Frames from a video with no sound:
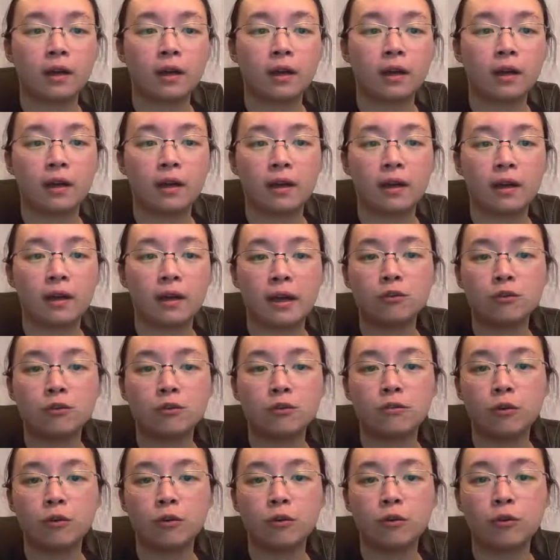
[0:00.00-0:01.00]

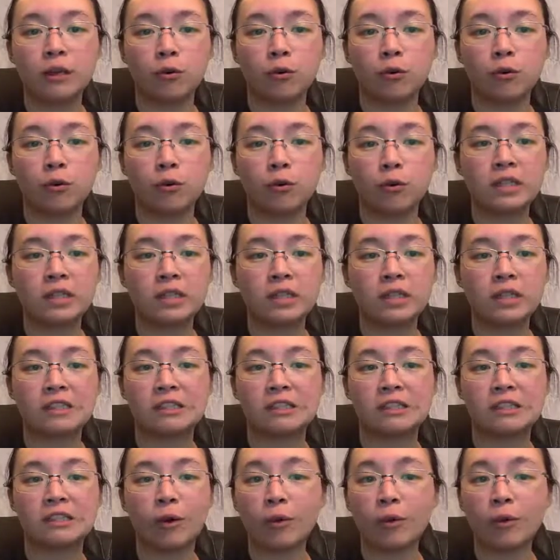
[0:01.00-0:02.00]
hydrophobic core does
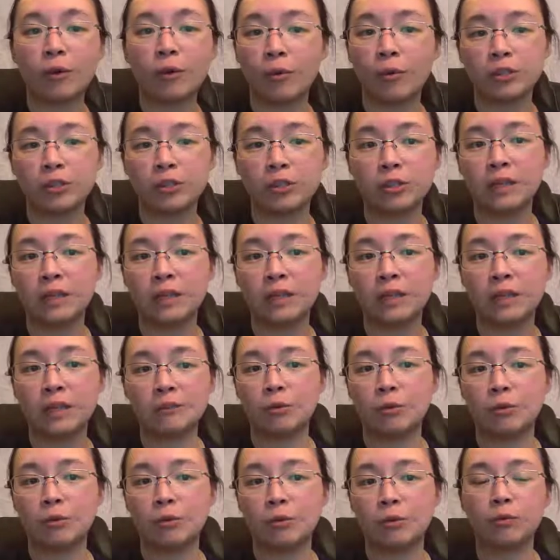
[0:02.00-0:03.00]
not want to be
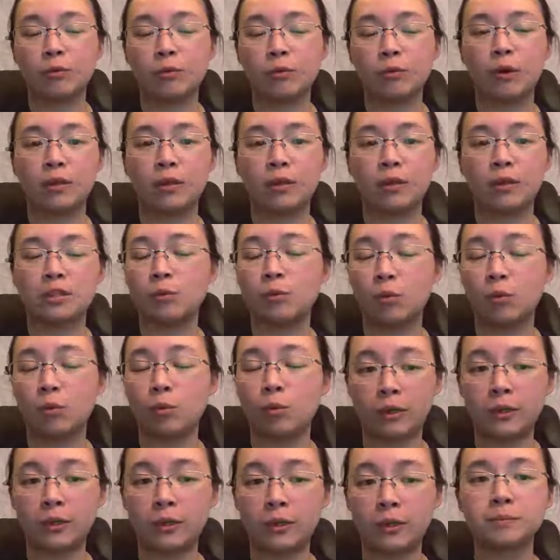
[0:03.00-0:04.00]
exposed to
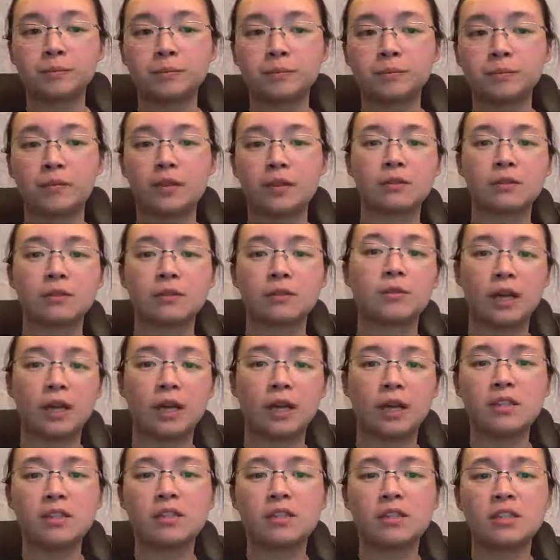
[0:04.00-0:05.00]
water. So that
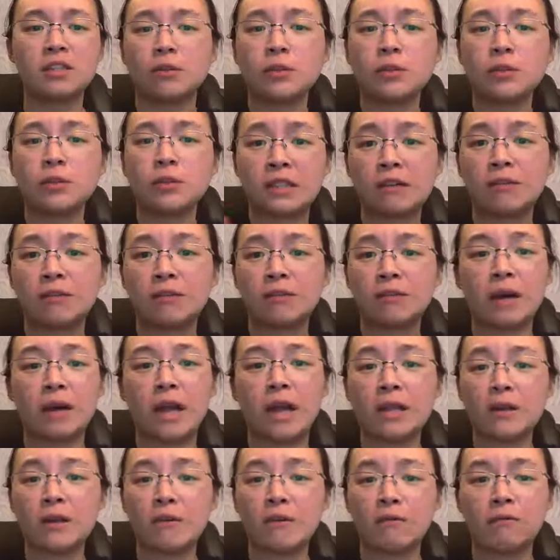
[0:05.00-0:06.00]
means if you just have a
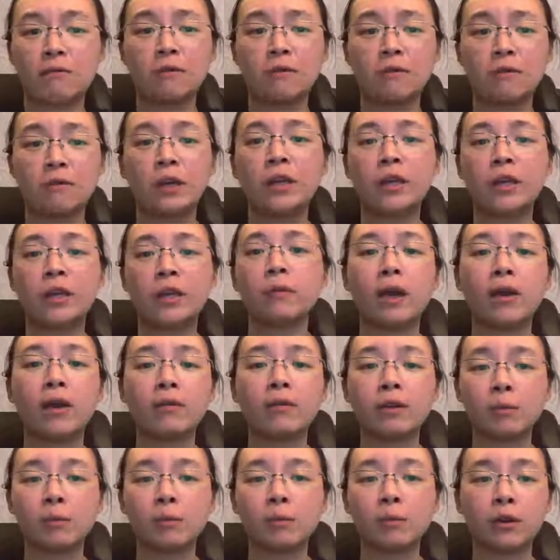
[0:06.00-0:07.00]
bilayer floating around
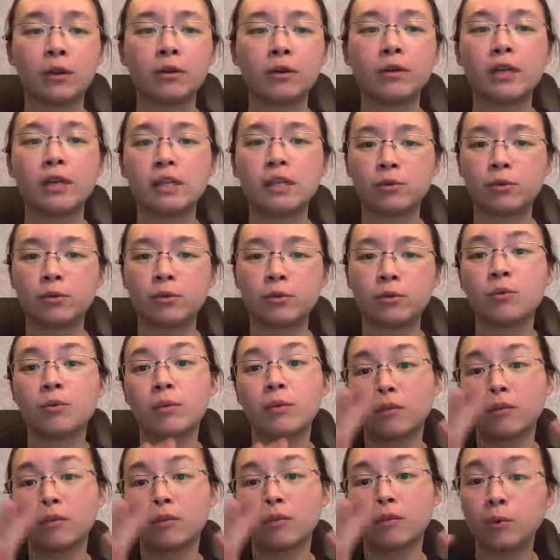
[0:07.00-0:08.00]
in water, it's going to
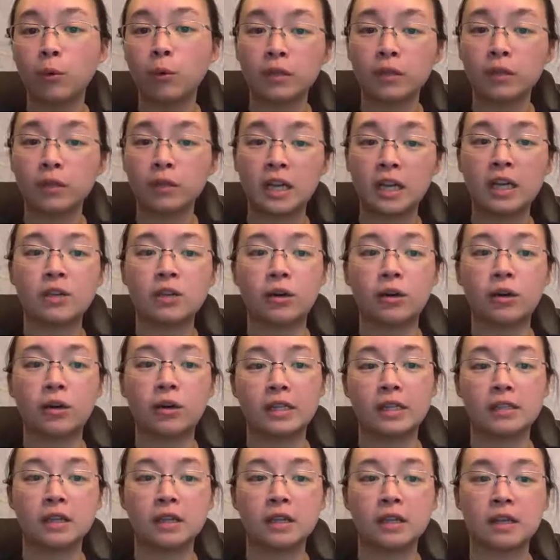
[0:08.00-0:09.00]
want to fold in on
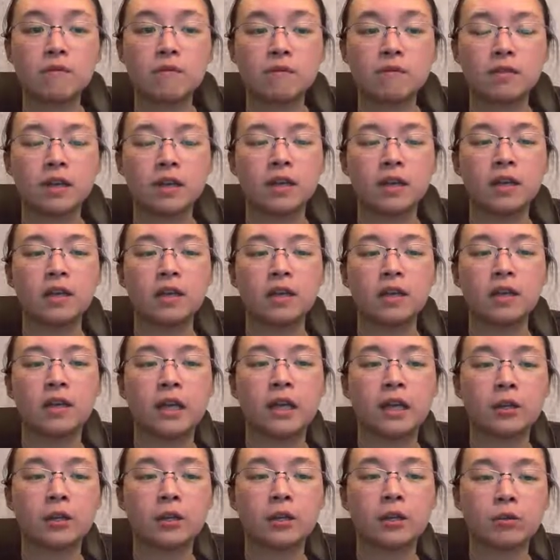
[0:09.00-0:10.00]
itself
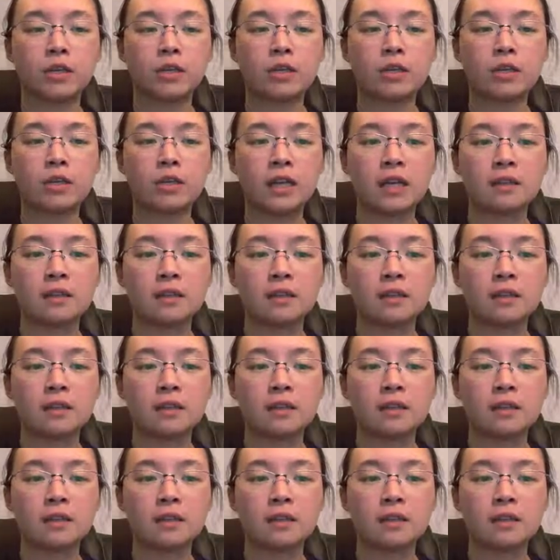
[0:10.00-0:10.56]
and create